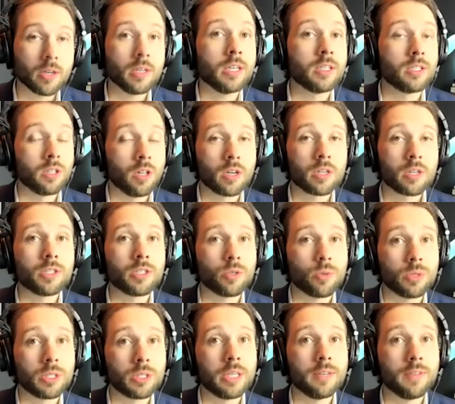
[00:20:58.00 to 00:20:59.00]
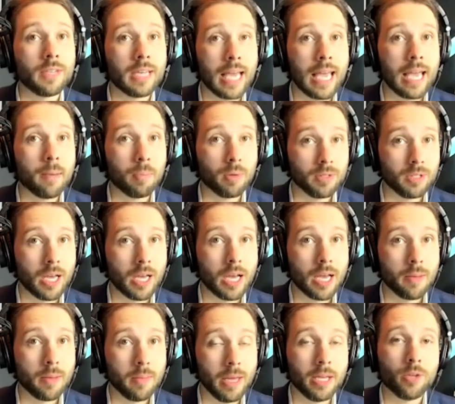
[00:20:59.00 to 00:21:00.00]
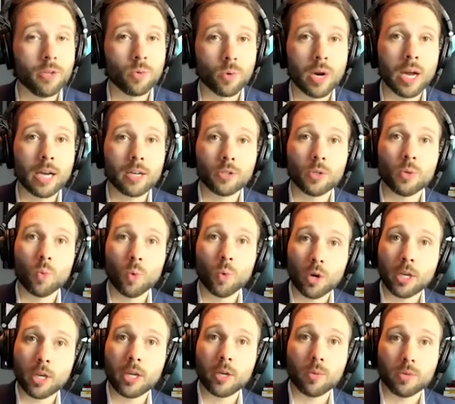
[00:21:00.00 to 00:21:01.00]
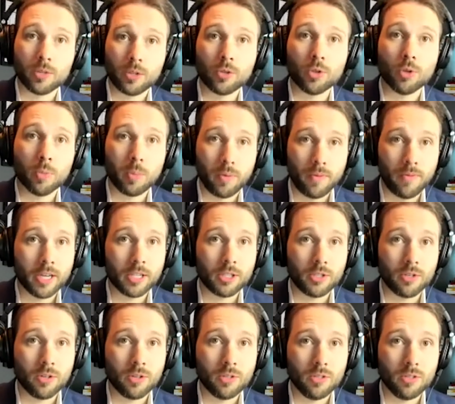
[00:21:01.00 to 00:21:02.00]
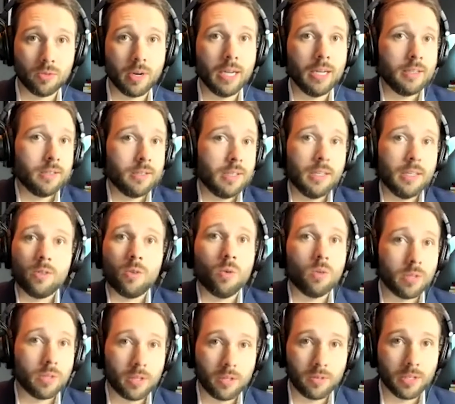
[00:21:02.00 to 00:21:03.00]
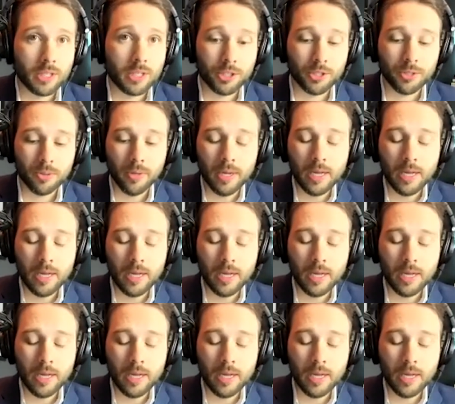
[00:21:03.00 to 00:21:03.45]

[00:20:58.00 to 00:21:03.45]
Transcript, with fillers: as long as there was given ample time and you were actually working with true professionals, right? Because that's a whole nother issue.